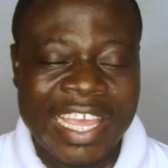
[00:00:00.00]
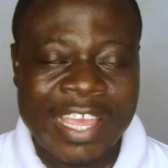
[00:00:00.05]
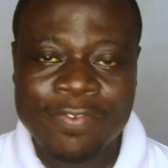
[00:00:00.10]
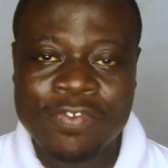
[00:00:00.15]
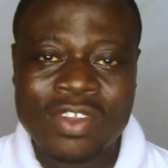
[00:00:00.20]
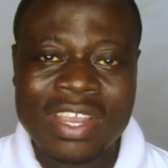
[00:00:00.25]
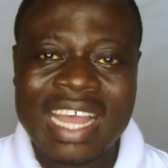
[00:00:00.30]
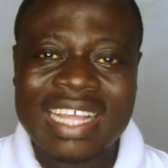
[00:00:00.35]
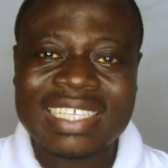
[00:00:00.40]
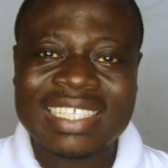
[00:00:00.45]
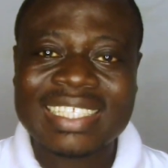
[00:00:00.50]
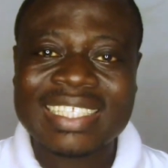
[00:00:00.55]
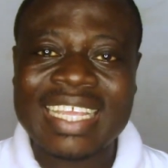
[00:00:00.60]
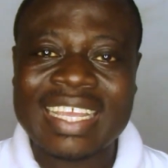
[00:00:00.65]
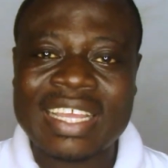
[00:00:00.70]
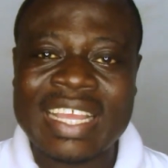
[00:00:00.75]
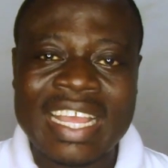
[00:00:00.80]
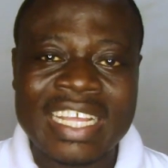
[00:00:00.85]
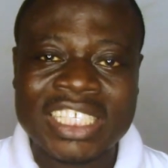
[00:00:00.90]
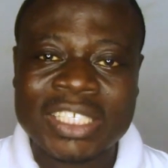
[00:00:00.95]
if you can't
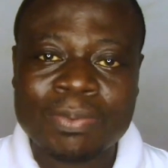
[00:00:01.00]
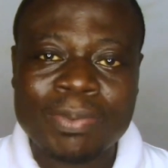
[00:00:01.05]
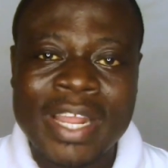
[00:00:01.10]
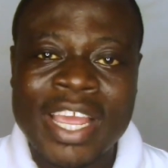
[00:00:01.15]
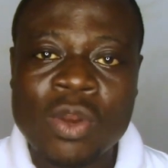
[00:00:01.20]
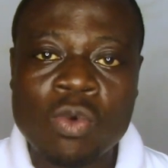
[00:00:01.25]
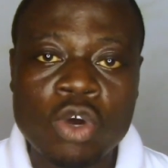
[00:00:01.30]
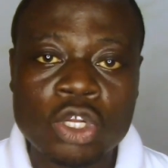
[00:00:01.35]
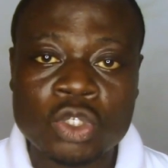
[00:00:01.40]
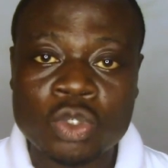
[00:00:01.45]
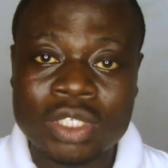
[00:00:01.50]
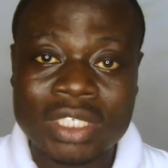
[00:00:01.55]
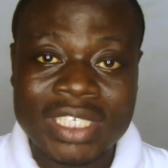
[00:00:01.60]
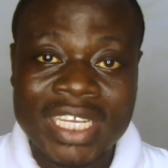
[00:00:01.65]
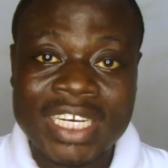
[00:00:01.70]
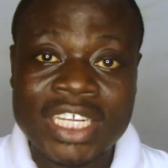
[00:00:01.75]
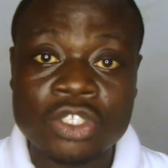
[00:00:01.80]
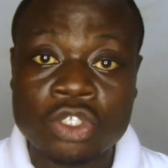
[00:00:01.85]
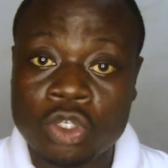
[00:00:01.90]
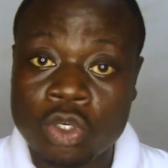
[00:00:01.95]
explain what you
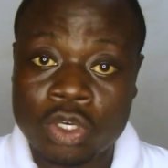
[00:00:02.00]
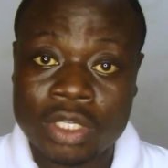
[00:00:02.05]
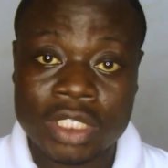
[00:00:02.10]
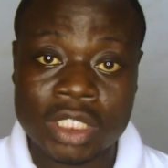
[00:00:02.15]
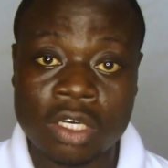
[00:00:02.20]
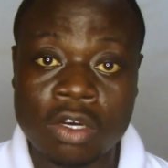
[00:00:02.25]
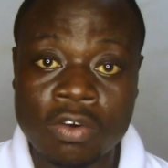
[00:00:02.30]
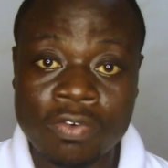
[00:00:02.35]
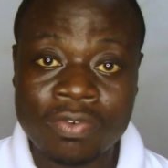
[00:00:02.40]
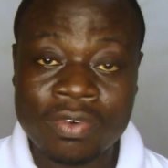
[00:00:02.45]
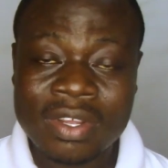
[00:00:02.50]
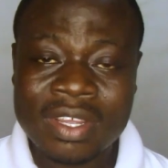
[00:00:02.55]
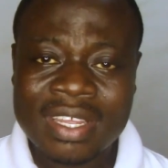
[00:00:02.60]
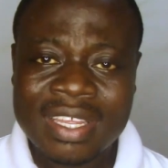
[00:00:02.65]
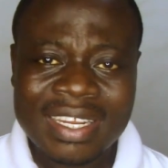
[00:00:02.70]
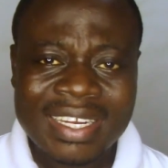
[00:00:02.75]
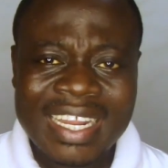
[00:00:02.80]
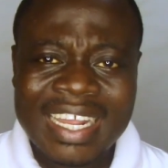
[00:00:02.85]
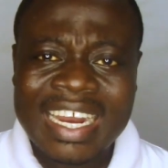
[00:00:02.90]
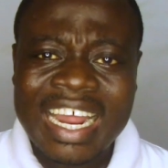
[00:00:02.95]
studied to yourself,
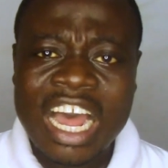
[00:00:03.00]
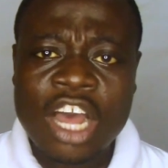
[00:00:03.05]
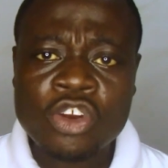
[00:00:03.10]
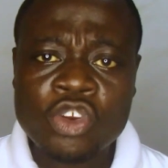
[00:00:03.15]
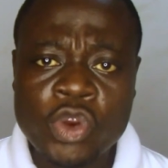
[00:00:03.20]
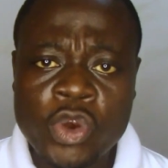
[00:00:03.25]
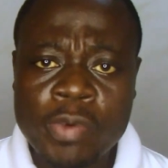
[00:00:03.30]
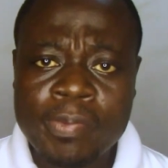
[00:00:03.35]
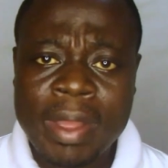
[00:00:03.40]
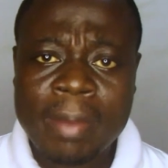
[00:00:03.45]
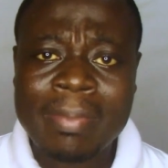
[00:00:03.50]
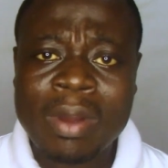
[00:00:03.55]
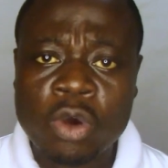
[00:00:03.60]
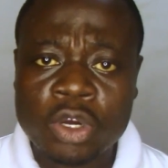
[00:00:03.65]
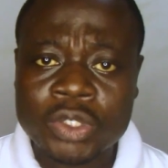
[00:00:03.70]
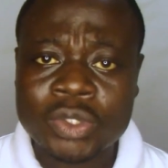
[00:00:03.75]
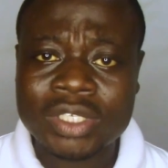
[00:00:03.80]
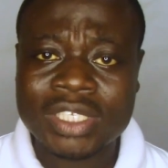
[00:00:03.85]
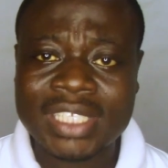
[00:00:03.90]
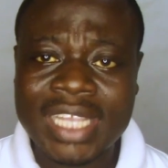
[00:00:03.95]
then how do you remember
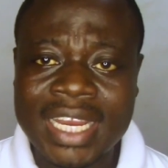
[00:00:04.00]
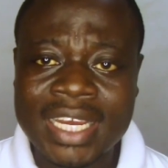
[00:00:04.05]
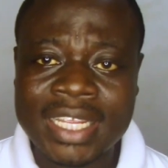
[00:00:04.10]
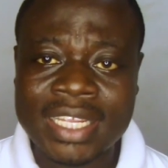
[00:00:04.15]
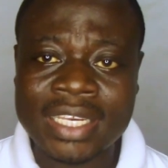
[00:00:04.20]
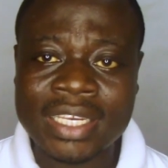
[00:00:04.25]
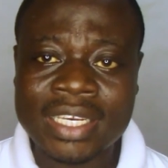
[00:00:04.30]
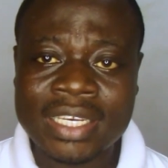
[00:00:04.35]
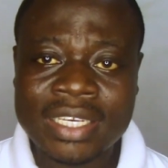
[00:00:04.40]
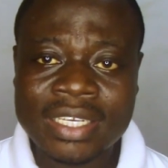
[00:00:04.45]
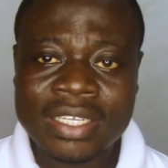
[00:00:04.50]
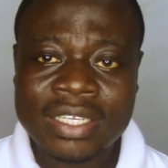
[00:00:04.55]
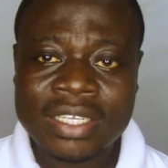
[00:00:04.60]
what you studied?